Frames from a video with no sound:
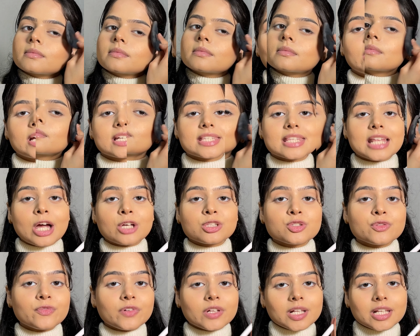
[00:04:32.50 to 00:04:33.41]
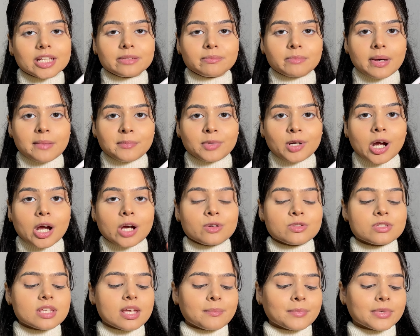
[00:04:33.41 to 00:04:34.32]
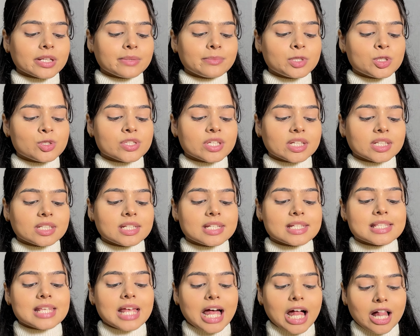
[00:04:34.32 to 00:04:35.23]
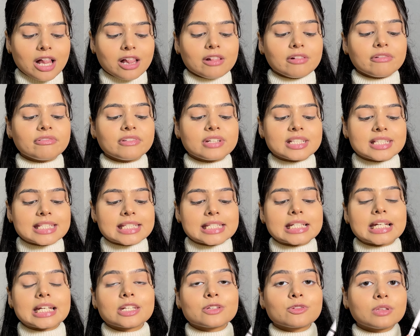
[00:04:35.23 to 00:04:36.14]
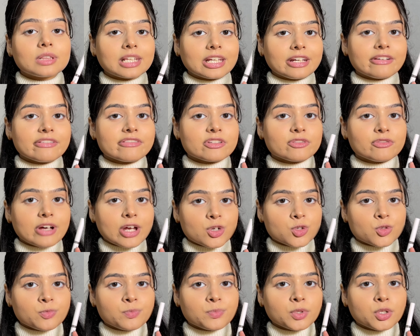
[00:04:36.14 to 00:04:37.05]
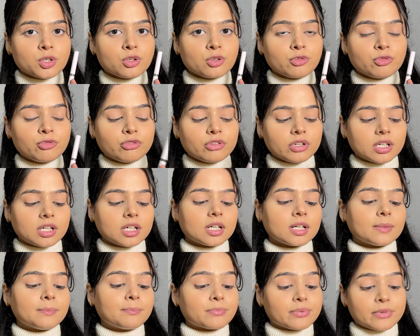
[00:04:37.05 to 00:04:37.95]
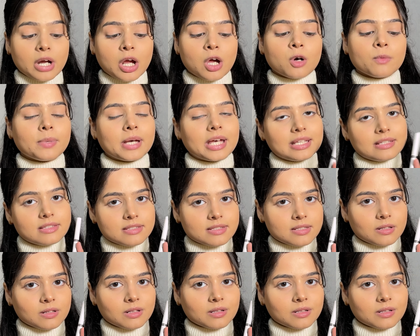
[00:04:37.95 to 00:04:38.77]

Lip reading: Guys, now to fill in my brows, I'm gonna be using this e.l.f. Instant Lift Waterproof Brow Pencil.